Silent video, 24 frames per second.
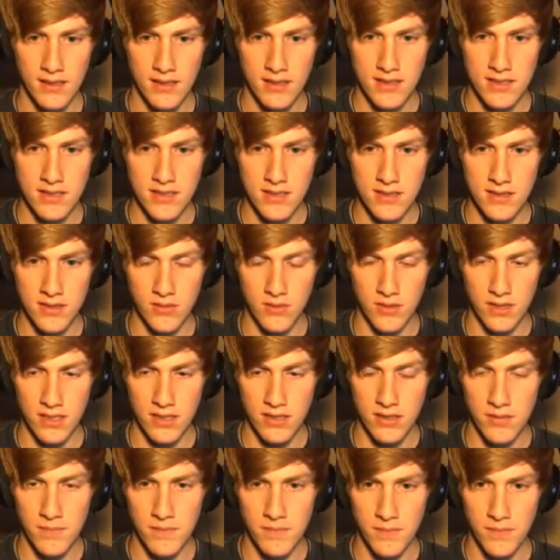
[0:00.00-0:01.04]
Let's go in
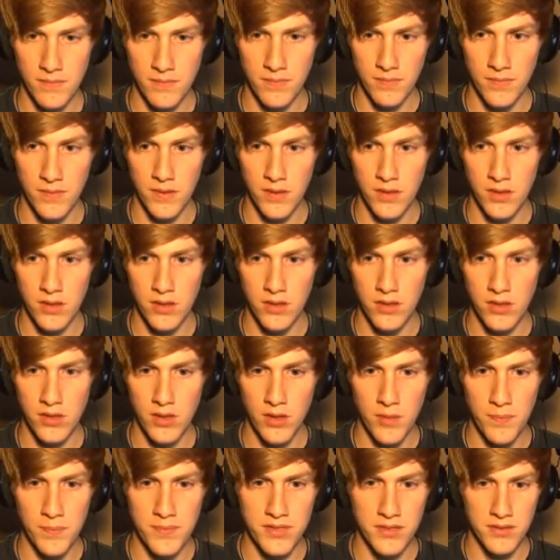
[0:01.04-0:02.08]
here. Nope,